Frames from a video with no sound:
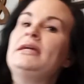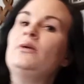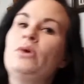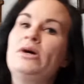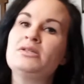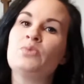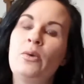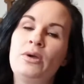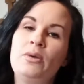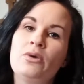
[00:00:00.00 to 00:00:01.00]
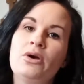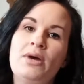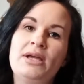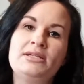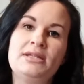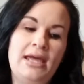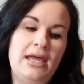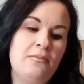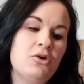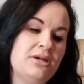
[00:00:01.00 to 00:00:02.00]
was what we were going to
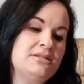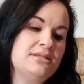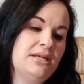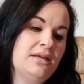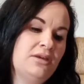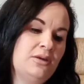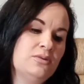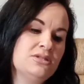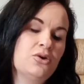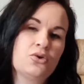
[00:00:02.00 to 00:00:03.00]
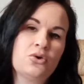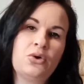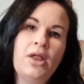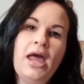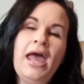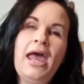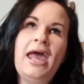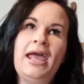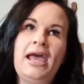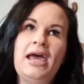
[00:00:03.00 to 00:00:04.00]
name Grayson if he was a girl.
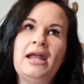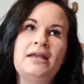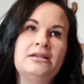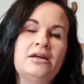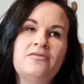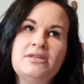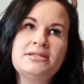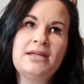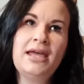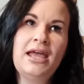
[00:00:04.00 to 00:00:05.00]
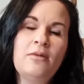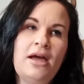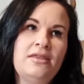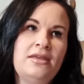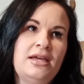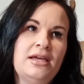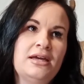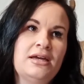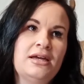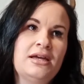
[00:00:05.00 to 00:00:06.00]
And I love this name. I think
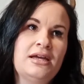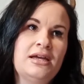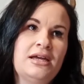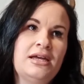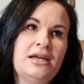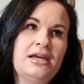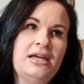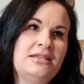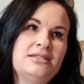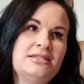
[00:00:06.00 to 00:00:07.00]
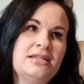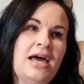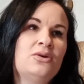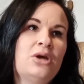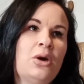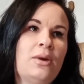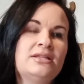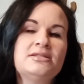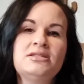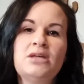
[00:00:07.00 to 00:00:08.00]
it's, I don't know,
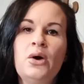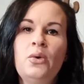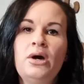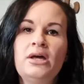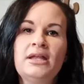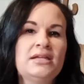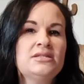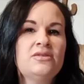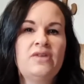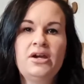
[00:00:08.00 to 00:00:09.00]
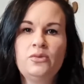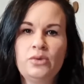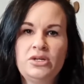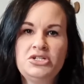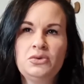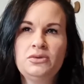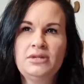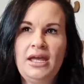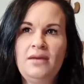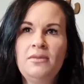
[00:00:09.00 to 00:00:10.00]
it's so, it's a very original
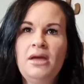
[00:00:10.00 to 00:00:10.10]
name.